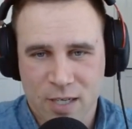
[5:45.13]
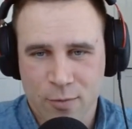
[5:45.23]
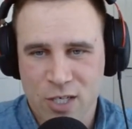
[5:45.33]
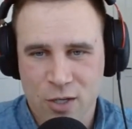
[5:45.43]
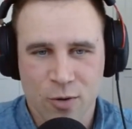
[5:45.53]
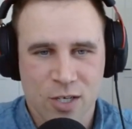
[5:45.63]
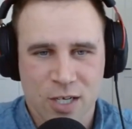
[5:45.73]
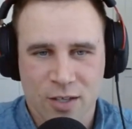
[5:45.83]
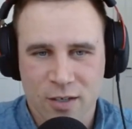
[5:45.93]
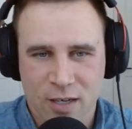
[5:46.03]
and we show
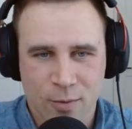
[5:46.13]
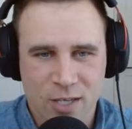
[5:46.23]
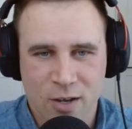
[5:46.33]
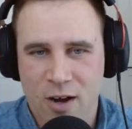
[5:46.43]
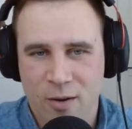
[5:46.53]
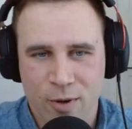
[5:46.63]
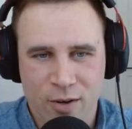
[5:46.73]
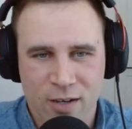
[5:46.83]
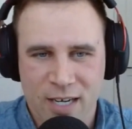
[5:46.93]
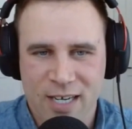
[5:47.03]
each other and we talk
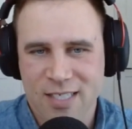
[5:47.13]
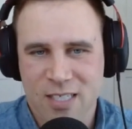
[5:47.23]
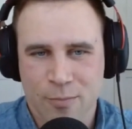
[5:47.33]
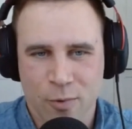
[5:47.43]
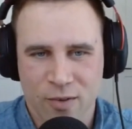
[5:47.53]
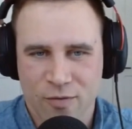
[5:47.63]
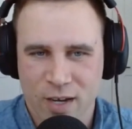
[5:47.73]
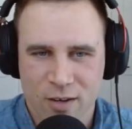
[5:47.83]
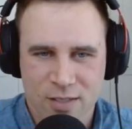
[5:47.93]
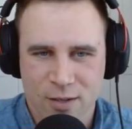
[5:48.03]
about it. And it isn't to point
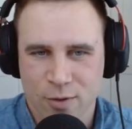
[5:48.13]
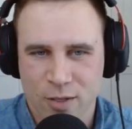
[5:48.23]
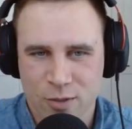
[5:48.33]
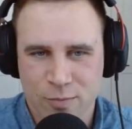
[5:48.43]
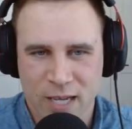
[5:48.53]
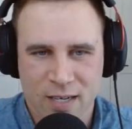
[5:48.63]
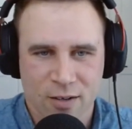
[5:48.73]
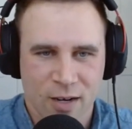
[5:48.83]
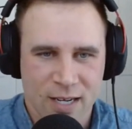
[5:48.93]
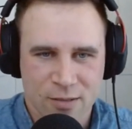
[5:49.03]
fingers at, well, you
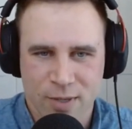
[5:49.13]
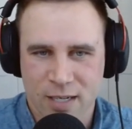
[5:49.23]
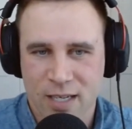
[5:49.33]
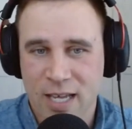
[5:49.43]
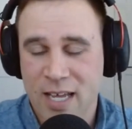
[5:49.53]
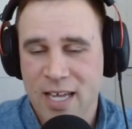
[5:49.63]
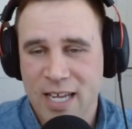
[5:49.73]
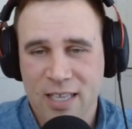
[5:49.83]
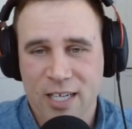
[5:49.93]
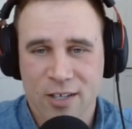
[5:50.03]
spend or I spend.
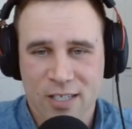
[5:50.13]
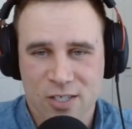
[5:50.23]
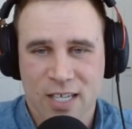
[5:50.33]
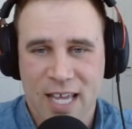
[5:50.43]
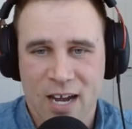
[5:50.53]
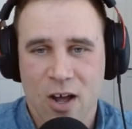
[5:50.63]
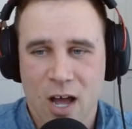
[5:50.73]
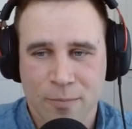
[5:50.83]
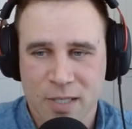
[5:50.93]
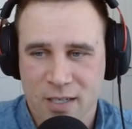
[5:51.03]
It literally is to get
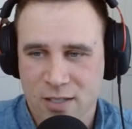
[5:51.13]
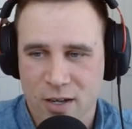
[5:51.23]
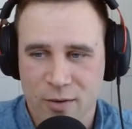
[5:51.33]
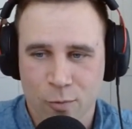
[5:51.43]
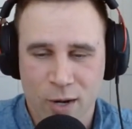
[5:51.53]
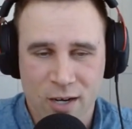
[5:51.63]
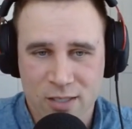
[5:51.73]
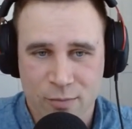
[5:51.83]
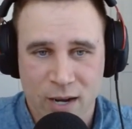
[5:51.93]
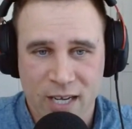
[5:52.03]
optics on where
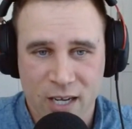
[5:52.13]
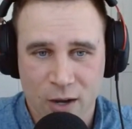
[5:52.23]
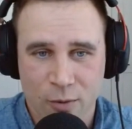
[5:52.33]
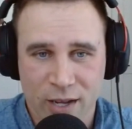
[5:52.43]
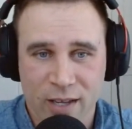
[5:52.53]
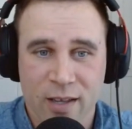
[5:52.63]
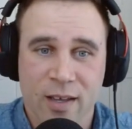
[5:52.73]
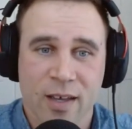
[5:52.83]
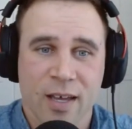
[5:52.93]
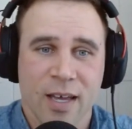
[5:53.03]
is the money going
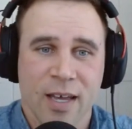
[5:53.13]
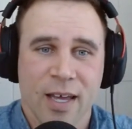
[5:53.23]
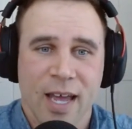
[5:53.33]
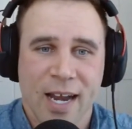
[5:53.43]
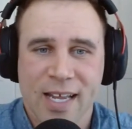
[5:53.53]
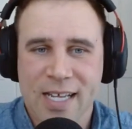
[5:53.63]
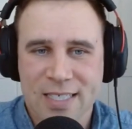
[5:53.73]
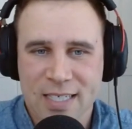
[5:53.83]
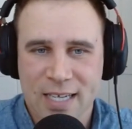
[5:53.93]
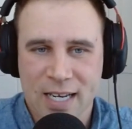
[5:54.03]
and
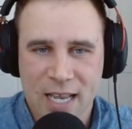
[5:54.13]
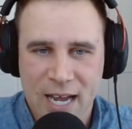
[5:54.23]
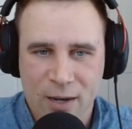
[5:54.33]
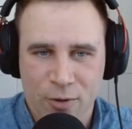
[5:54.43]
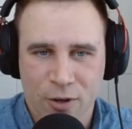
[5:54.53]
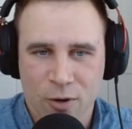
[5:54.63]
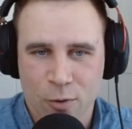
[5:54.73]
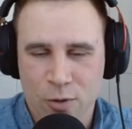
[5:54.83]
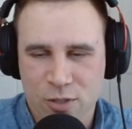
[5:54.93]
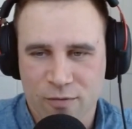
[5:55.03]
is it in line with our
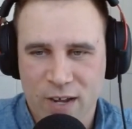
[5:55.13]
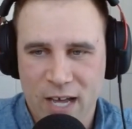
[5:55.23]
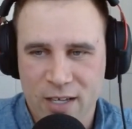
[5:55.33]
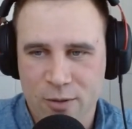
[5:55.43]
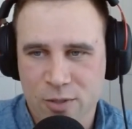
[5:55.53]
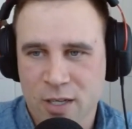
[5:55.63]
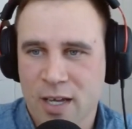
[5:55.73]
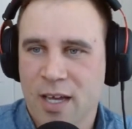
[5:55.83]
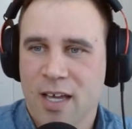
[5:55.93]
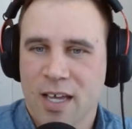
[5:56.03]
goals or values?
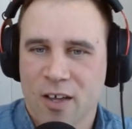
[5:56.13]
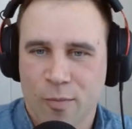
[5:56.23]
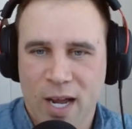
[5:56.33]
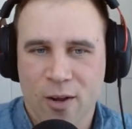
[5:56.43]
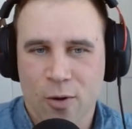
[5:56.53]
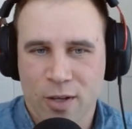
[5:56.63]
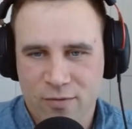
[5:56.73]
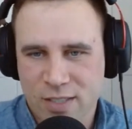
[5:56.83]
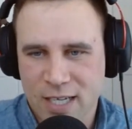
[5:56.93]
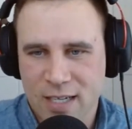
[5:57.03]
If my goal,
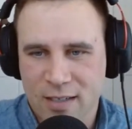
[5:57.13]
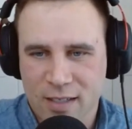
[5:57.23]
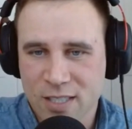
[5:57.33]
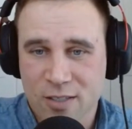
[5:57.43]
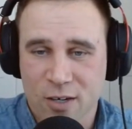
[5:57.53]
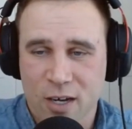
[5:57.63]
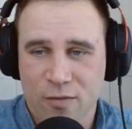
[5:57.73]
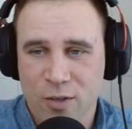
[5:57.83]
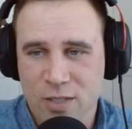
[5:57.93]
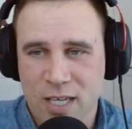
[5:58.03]
if said listener,
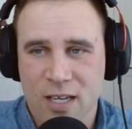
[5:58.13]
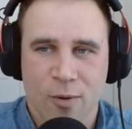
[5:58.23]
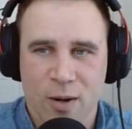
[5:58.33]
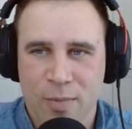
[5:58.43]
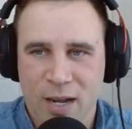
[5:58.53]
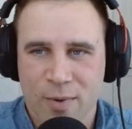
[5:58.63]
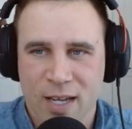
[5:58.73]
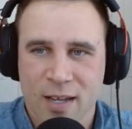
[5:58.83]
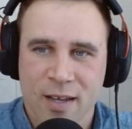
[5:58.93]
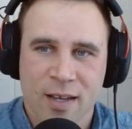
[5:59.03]
if you say, I want to buy
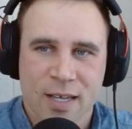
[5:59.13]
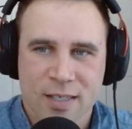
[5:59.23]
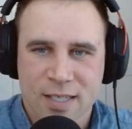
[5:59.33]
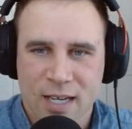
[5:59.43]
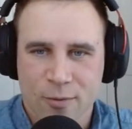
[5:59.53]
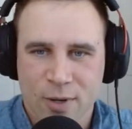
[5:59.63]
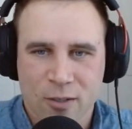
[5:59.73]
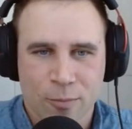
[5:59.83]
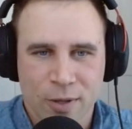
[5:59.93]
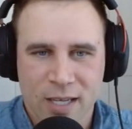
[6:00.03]
my second
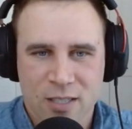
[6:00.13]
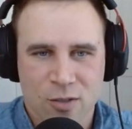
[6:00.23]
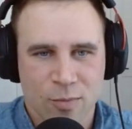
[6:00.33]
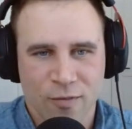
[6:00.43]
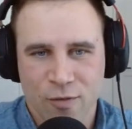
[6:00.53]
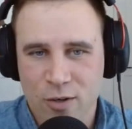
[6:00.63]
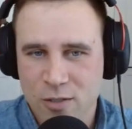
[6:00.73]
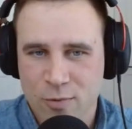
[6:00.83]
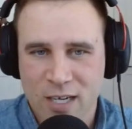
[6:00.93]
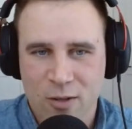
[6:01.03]
rental place or my
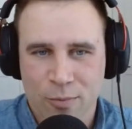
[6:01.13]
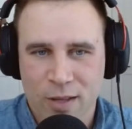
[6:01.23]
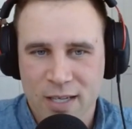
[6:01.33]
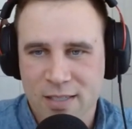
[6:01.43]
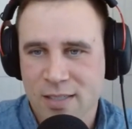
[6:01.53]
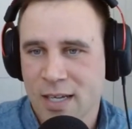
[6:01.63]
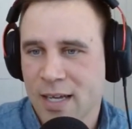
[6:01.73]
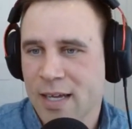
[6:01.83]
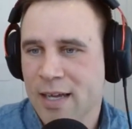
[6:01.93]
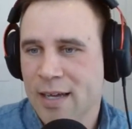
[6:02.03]
first rental place,
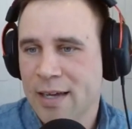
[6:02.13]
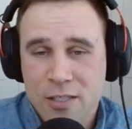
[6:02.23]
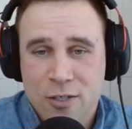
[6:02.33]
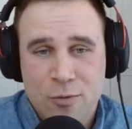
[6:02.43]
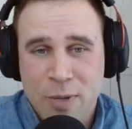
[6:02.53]
is your